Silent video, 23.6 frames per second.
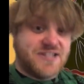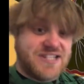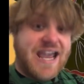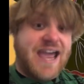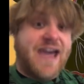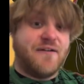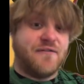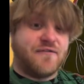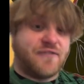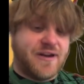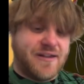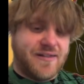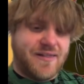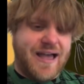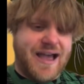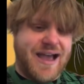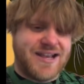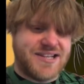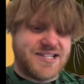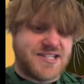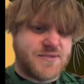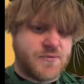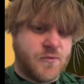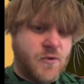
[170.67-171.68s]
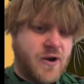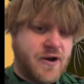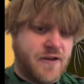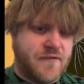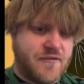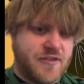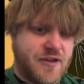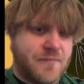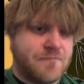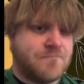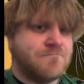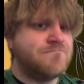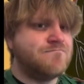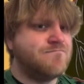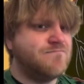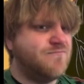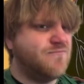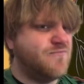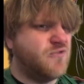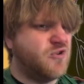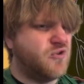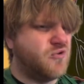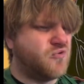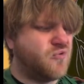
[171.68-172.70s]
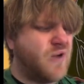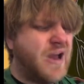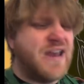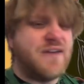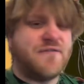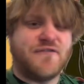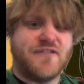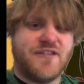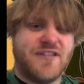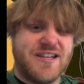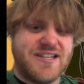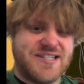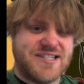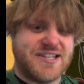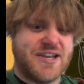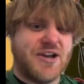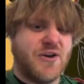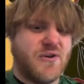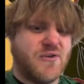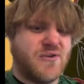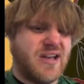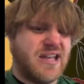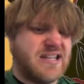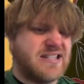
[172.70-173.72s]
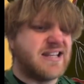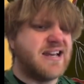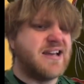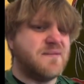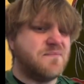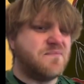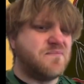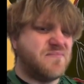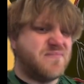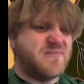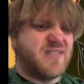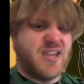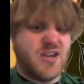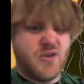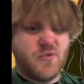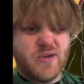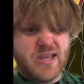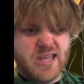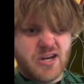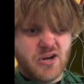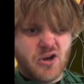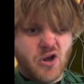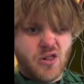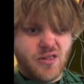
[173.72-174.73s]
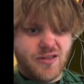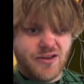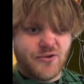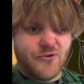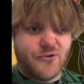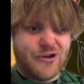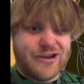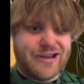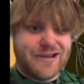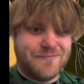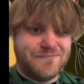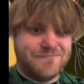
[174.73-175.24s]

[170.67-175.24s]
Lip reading: every last one of them. Rightfully so, as I think we can all agree.